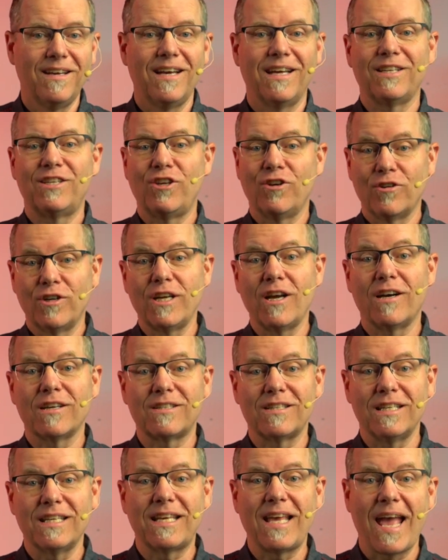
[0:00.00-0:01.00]
And
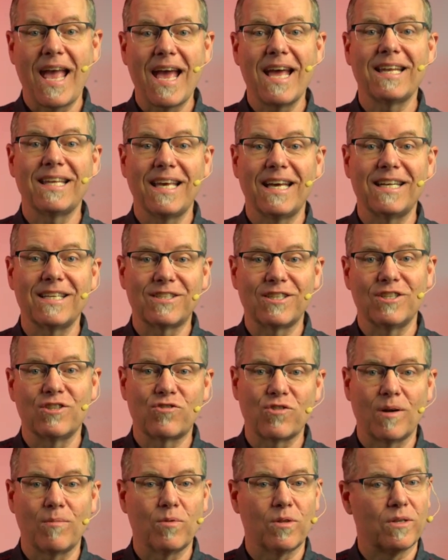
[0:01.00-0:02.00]
curiosity can get us in
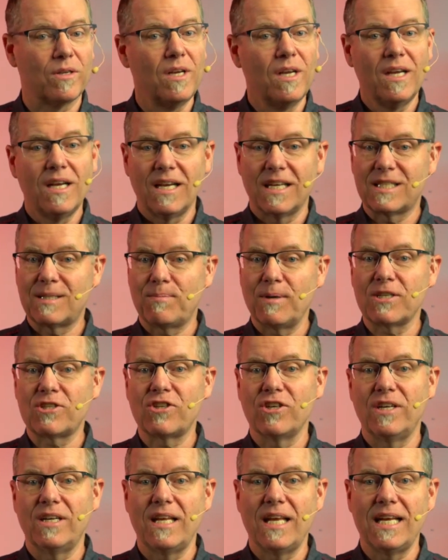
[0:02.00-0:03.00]
trouble,
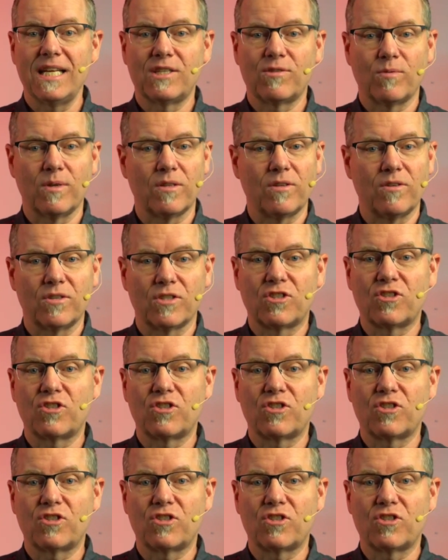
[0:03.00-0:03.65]
especially in an age where there's